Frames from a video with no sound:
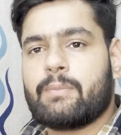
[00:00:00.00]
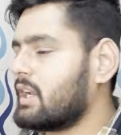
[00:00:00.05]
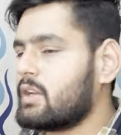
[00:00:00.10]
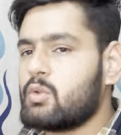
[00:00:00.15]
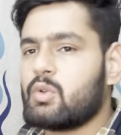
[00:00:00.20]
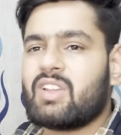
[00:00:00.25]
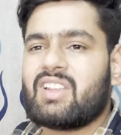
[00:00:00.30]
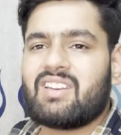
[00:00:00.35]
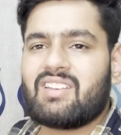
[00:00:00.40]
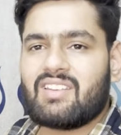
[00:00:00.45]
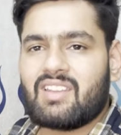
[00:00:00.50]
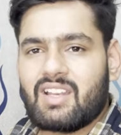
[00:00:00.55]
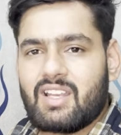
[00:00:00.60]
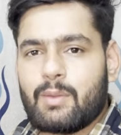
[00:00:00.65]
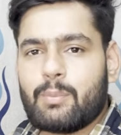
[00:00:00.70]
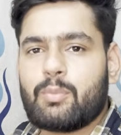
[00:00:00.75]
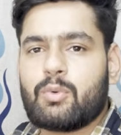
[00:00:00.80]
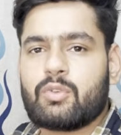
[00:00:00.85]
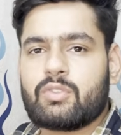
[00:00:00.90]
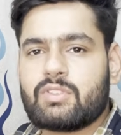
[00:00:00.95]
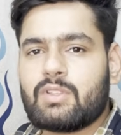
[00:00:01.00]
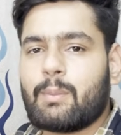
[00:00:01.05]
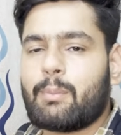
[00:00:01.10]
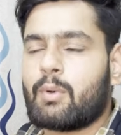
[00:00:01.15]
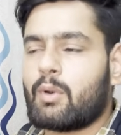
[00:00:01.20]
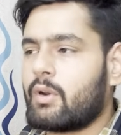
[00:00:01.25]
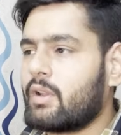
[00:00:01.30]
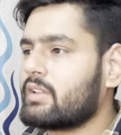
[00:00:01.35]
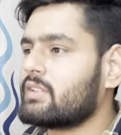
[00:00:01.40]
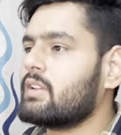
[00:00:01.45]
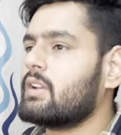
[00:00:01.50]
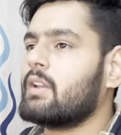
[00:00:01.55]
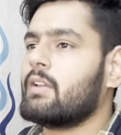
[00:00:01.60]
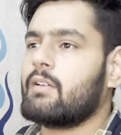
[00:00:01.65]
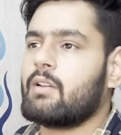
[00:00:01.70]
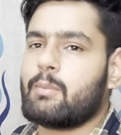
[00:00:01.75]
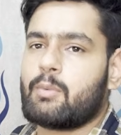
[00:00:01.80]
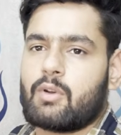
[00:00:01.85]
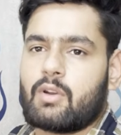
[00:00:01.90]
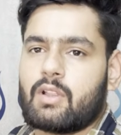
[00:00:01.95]
and you can really push the production
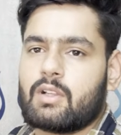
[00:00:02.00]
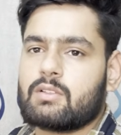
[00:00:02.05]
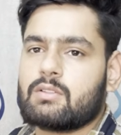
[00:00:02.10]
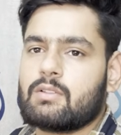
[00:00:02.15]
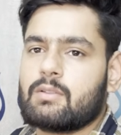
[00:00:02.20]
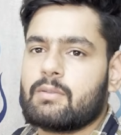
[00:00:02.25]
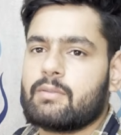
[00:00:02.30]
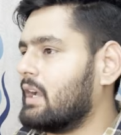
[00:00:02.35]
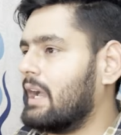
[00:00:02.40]
level product.